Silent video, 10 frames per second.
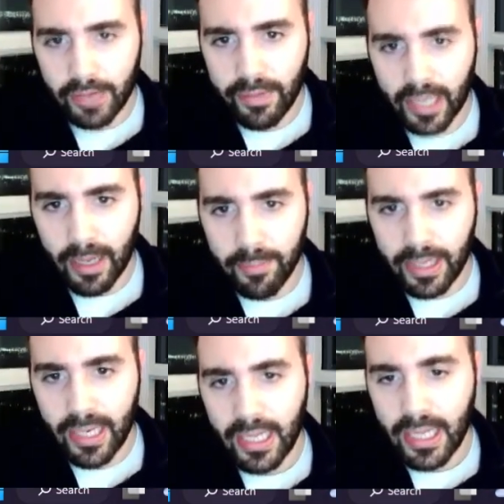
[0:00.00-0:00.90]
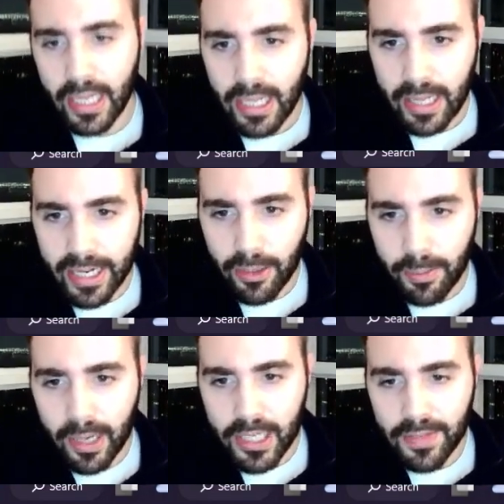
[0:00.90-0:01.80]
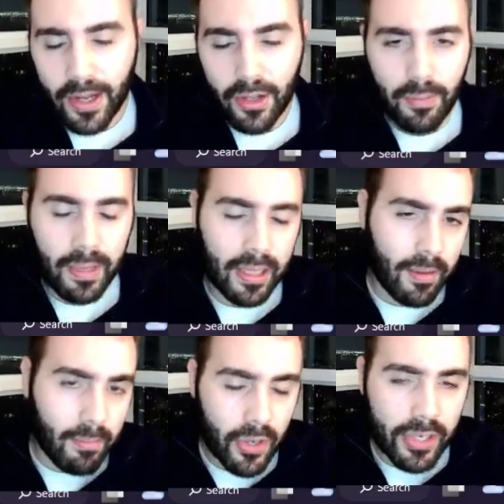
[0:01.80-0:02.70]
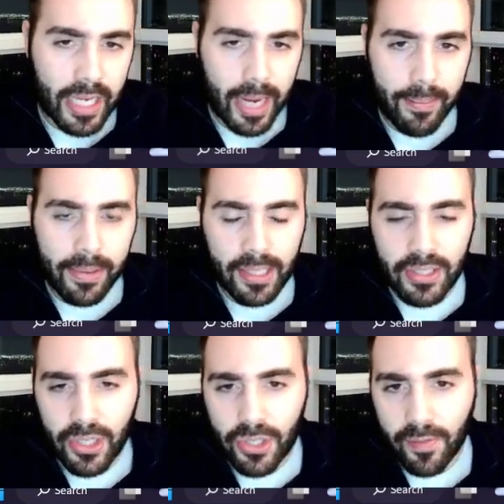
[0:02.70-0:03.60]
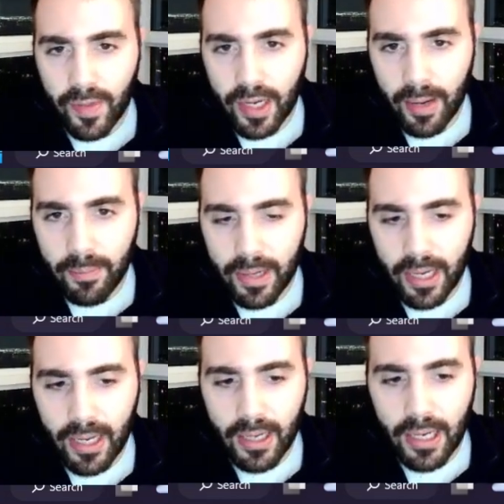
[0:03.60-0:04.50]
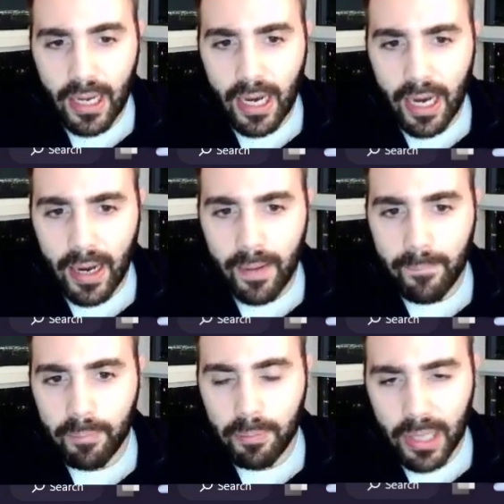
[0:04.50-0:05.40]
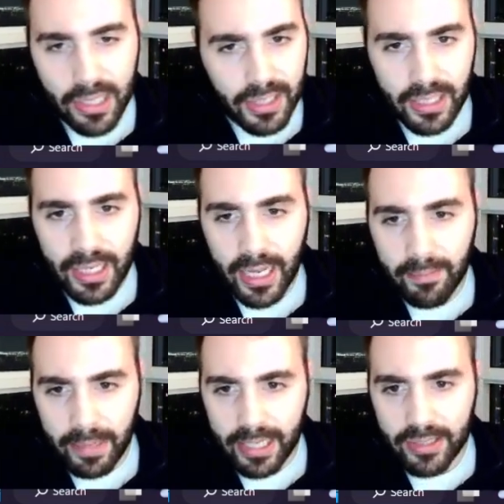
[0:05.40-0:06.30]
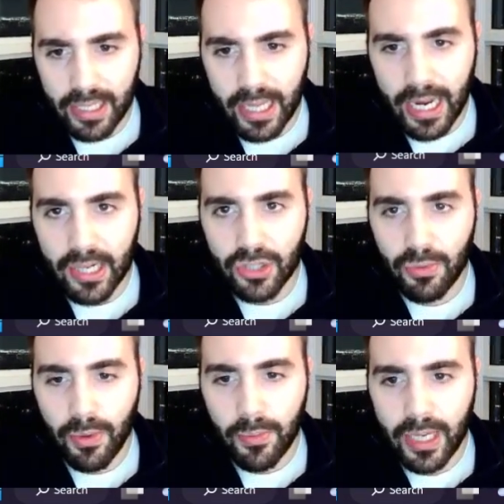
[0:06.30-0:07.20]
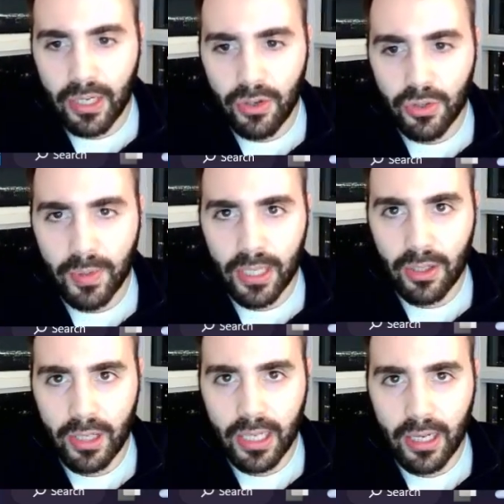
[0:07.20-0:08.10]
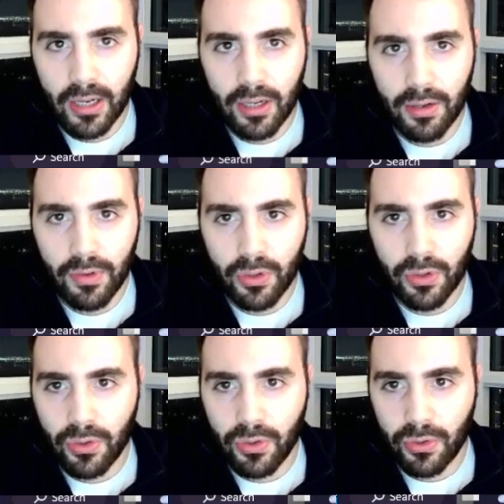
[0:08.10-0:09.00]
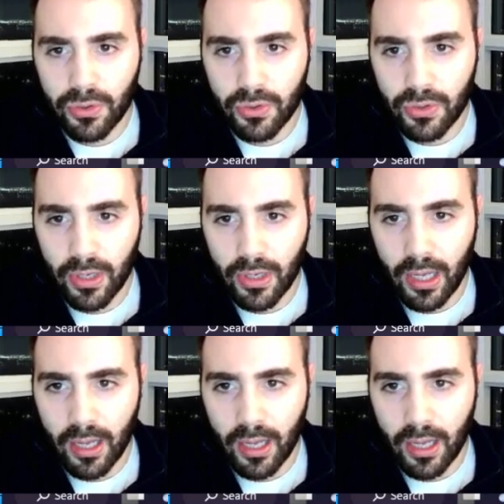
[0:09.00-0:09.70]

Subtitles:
of the company. The enterprise value being the market capitalization of the company plus the debt minus the cash. So what we can do is we can look here for Google's.